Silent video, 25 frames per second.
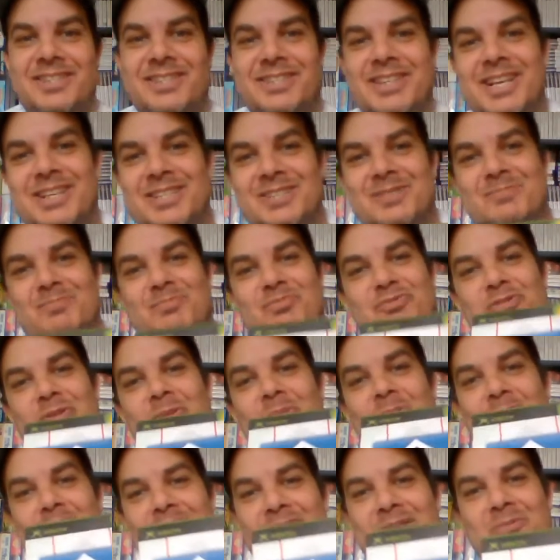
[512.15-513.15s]
That's
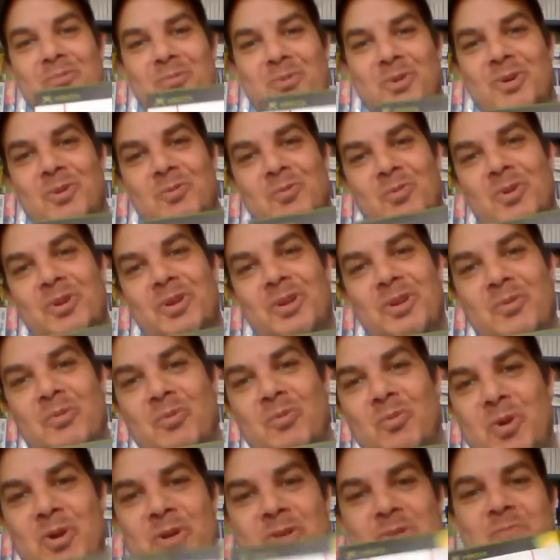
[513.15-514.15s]
probably one of the
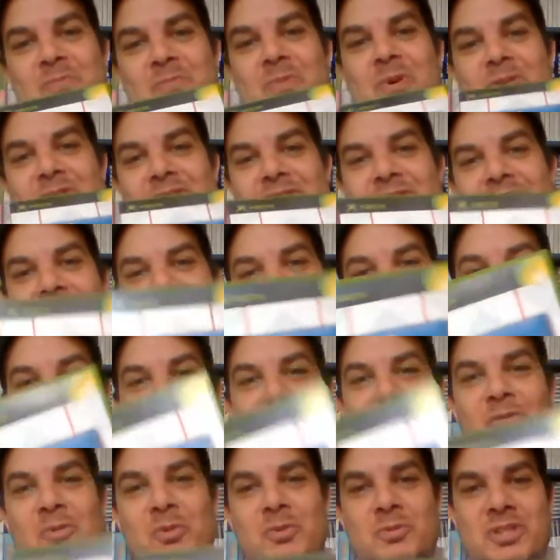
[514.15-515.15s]
worst box arts
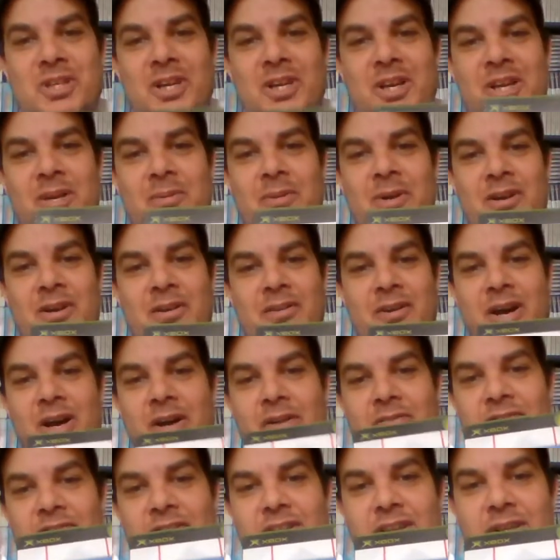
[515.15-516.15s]
of all time, I
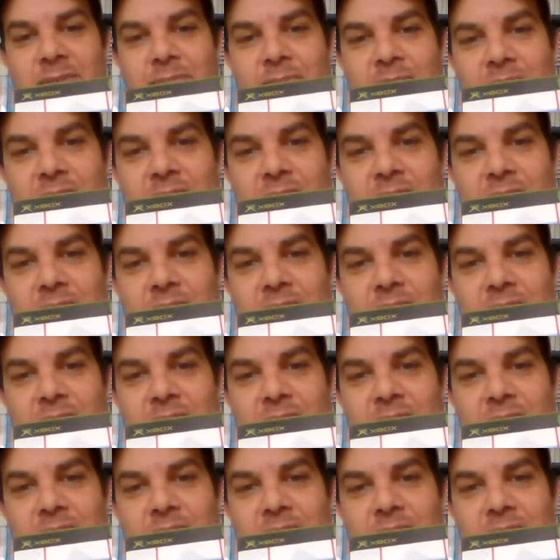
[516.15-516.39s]
think.